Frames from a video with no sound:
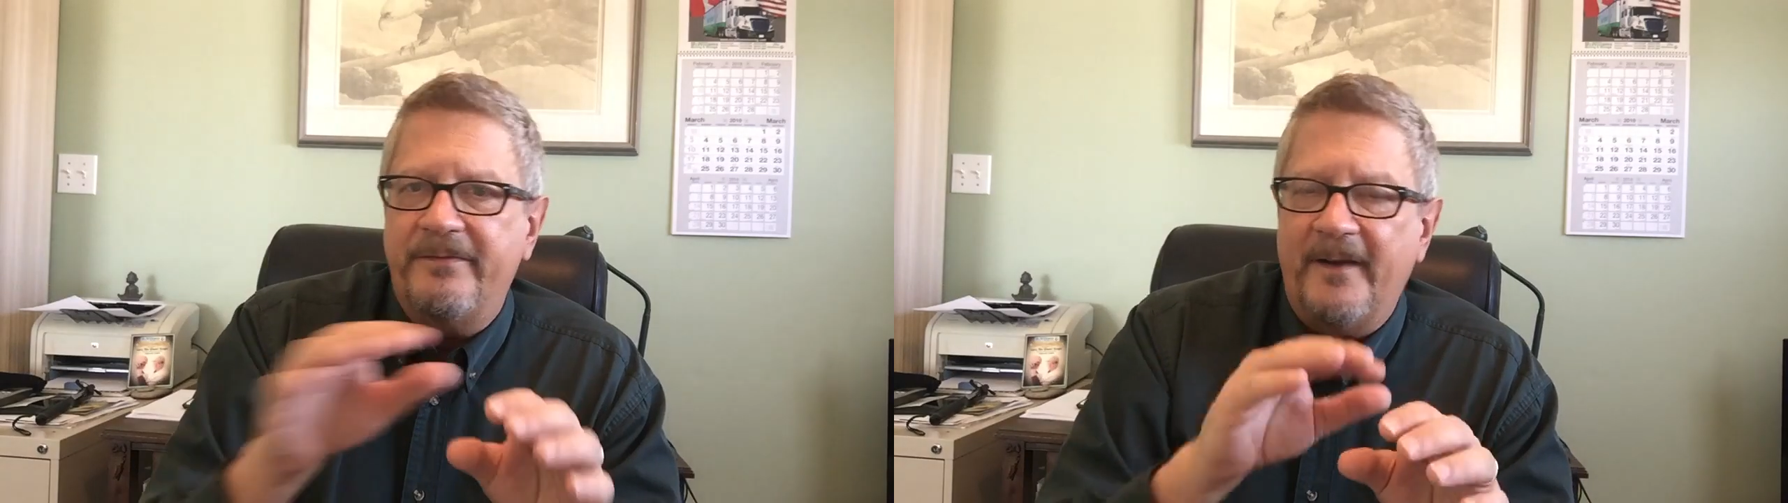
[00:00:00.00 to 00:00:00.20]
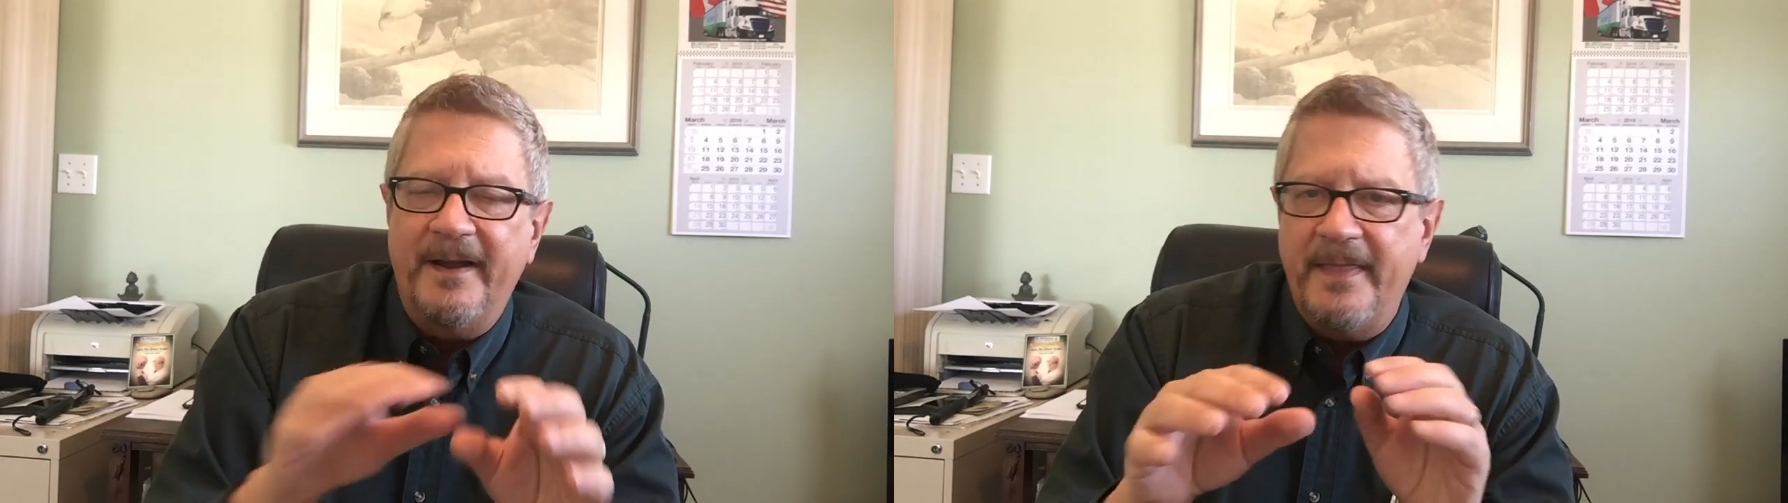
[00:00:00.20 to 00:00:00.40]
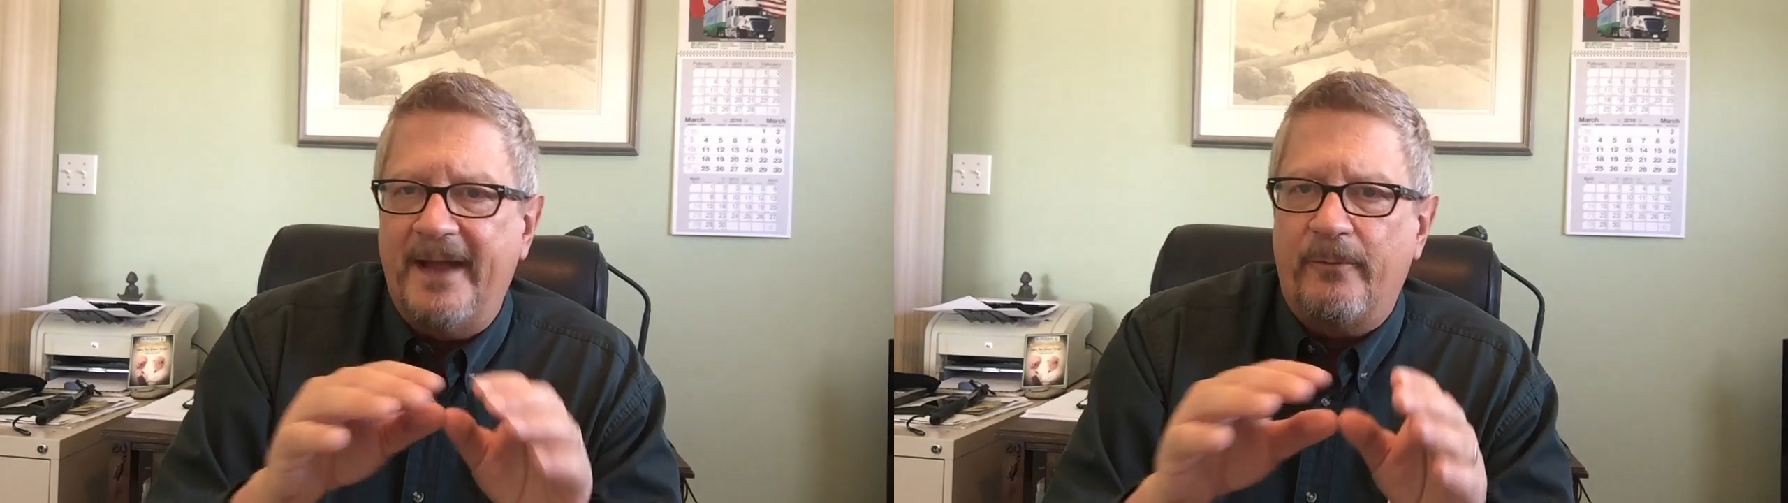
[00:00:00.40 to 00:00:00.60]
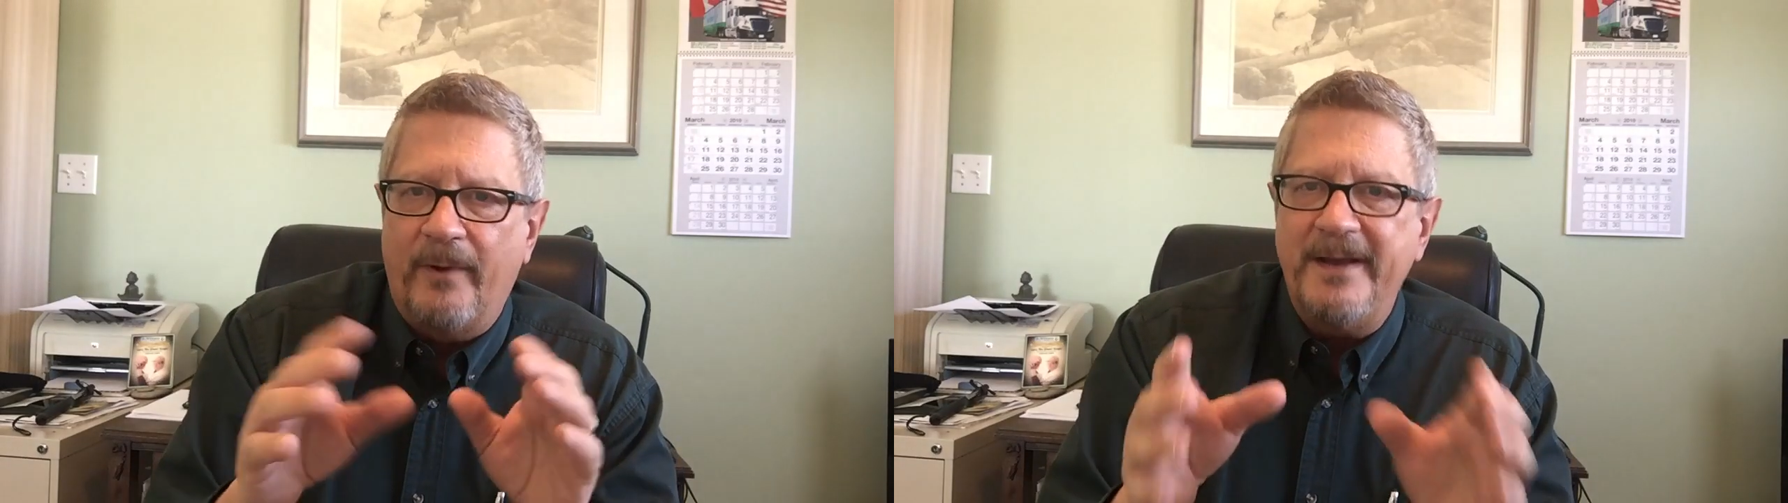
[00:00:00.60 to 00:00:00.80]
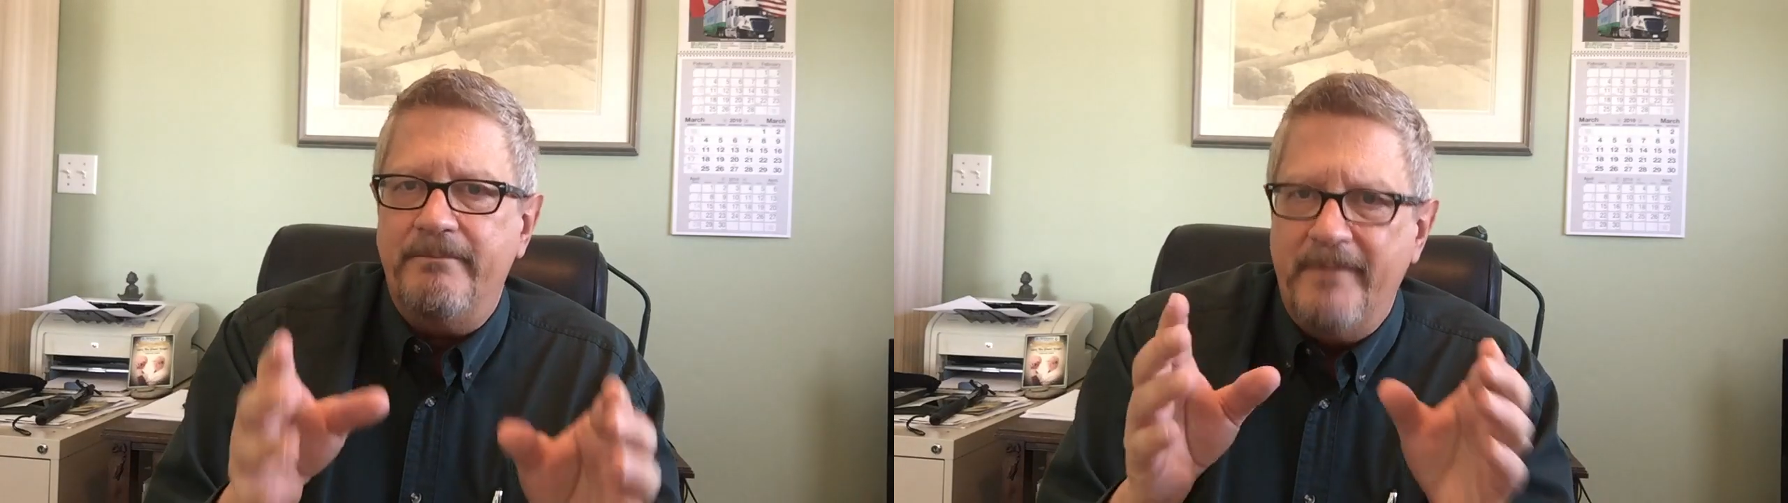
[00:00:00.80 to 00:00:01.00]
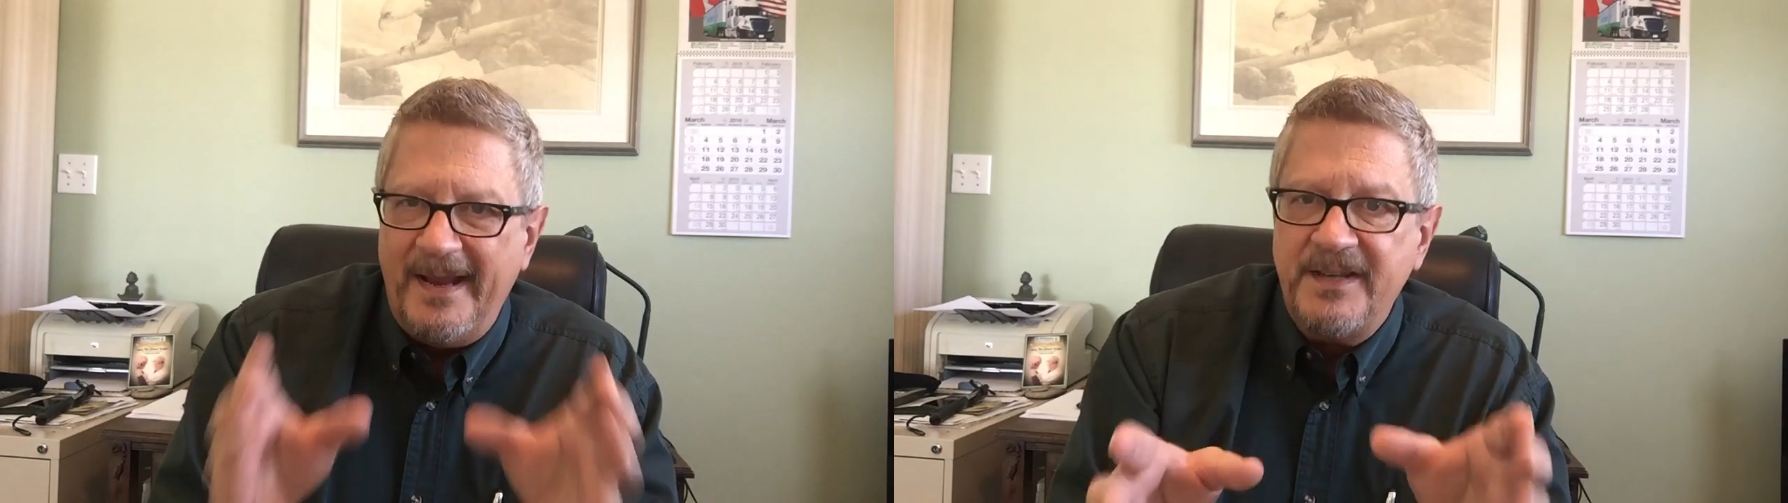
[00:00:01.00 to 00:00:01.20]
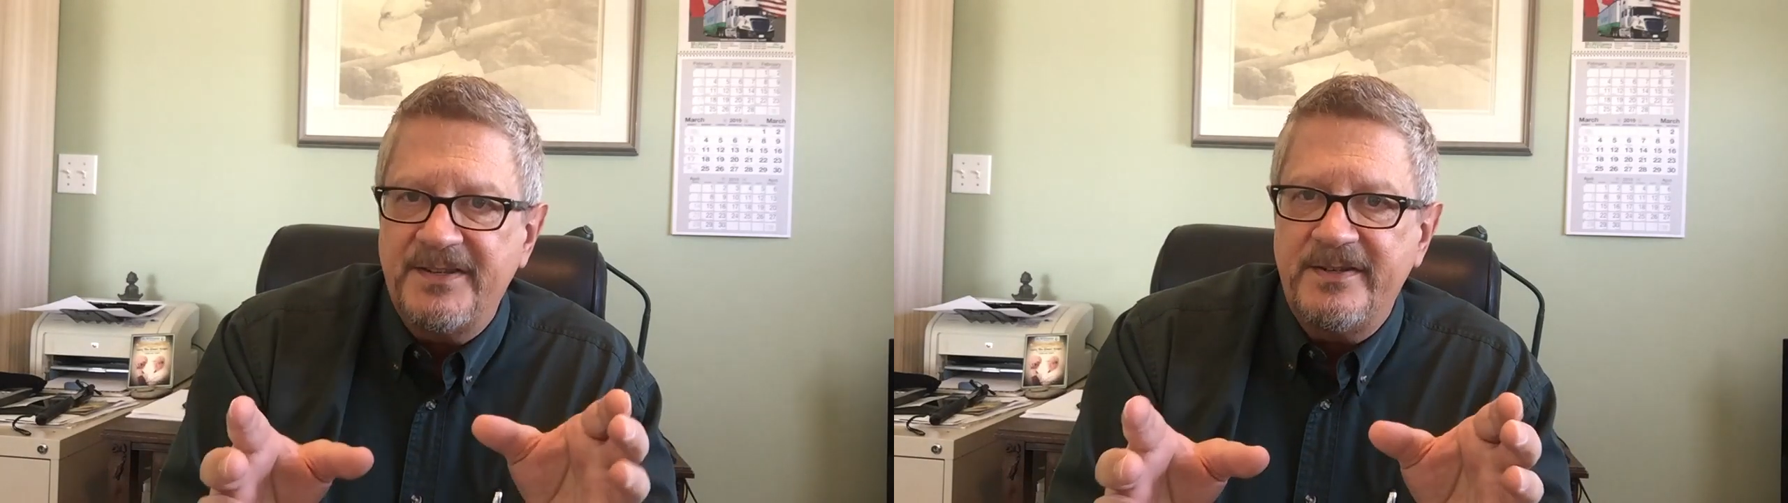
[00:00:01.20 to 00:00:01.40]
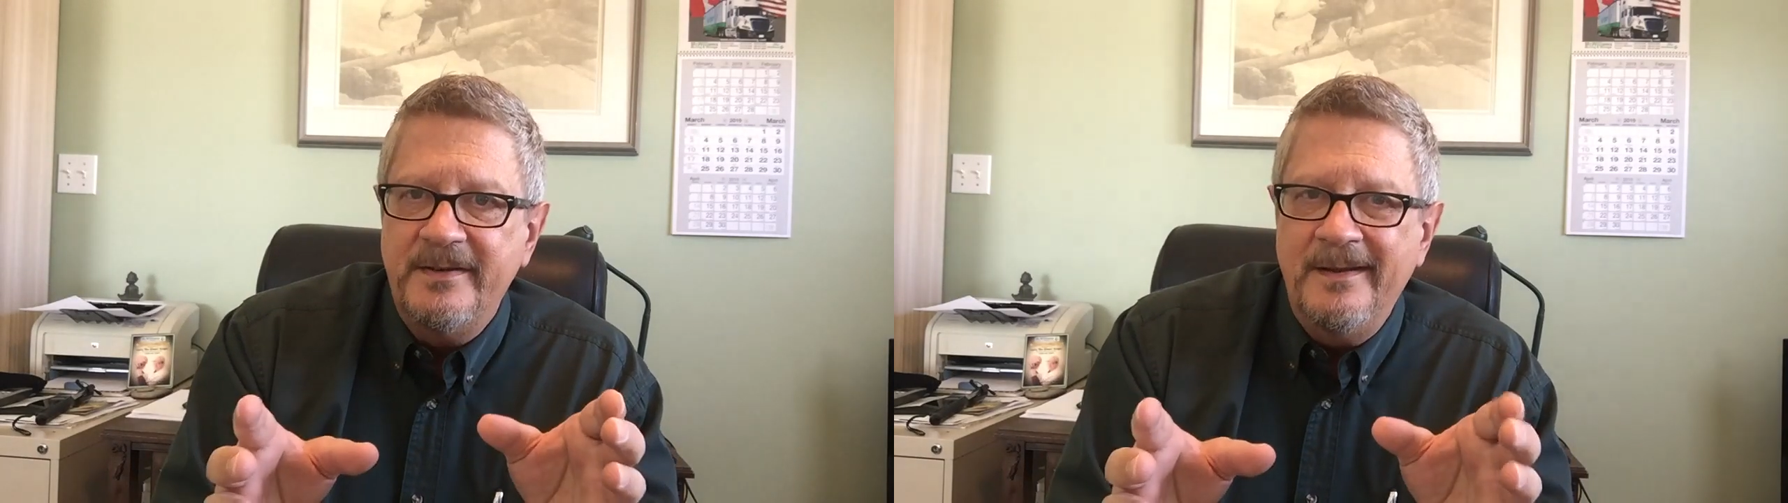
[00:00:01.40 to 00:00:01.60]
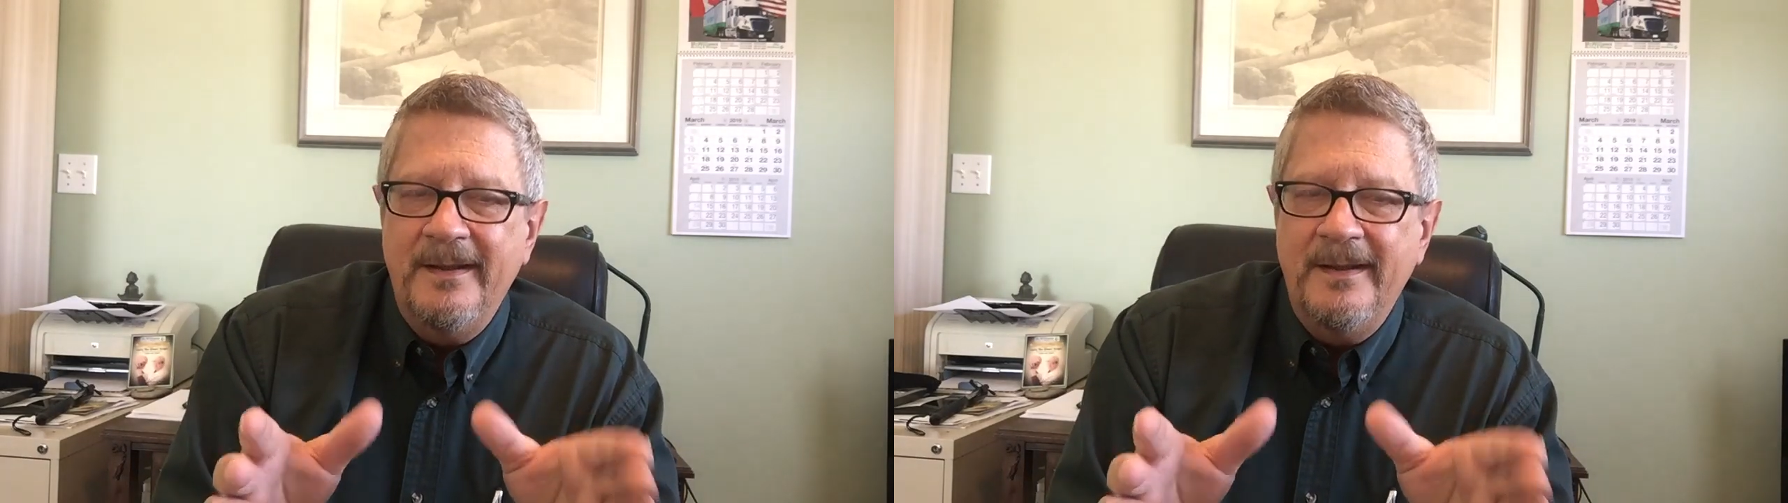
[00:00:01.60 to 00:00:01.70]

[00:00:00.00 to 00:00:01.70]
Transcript: to find that right mix,